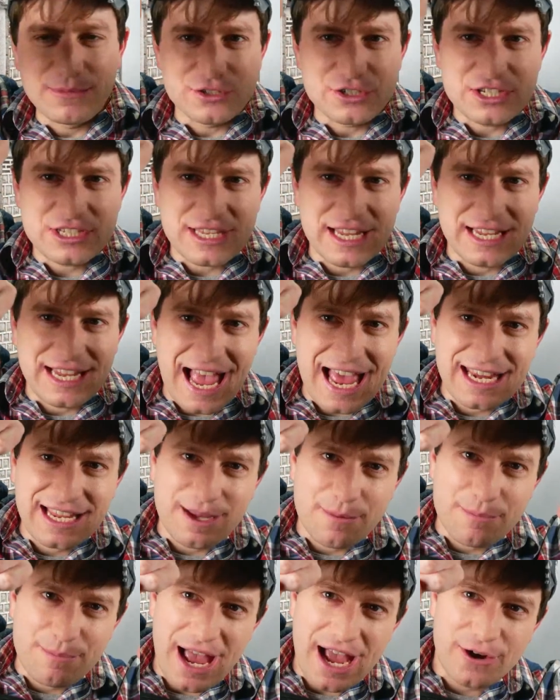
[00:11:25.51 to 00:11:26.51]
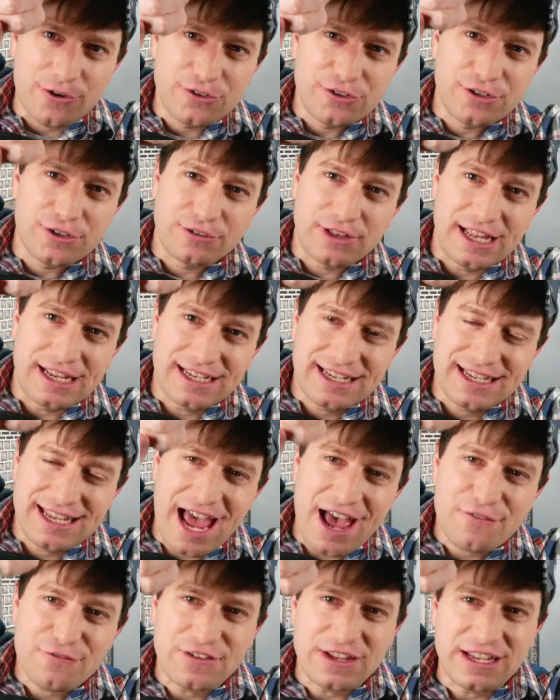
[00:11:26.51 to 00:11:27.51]
They're just like adding a pound of like
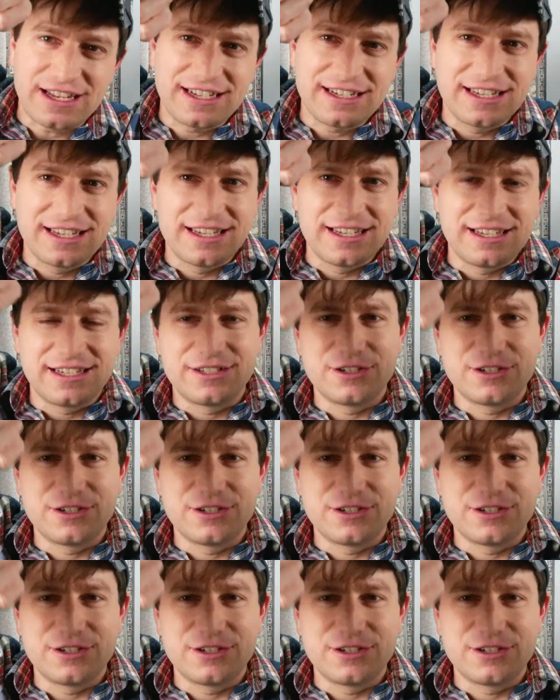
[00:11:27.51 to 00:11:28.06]
caffeine.